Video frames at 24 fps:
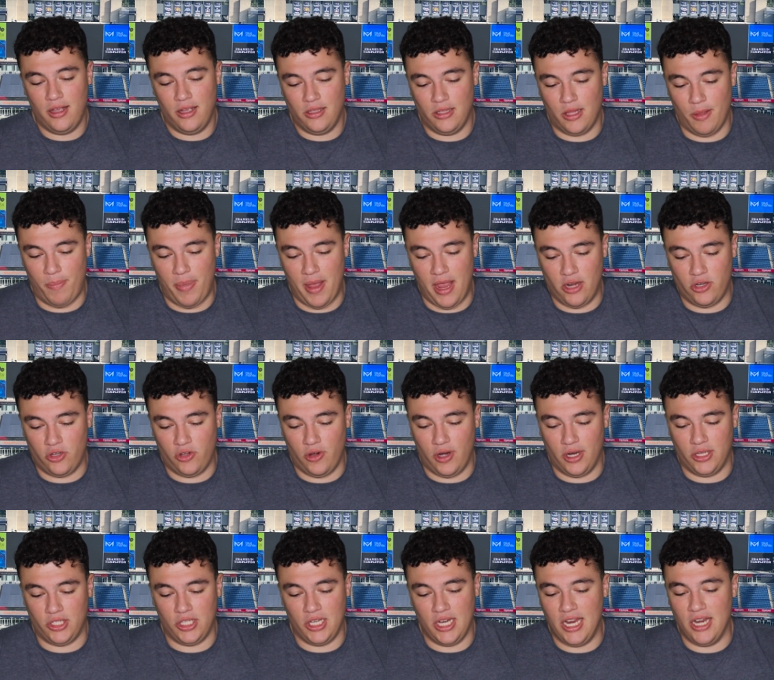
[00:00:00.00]
the
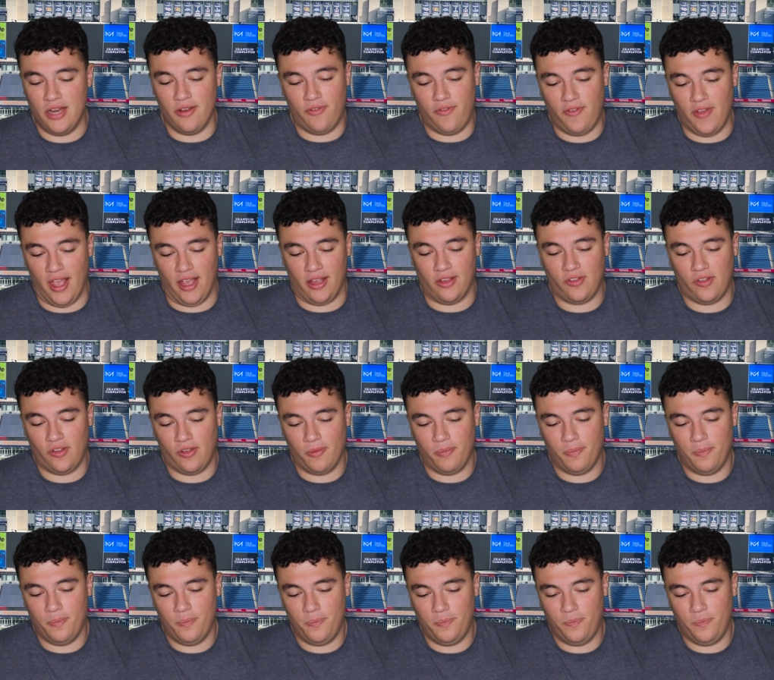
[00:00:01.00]
Patriots need to fix.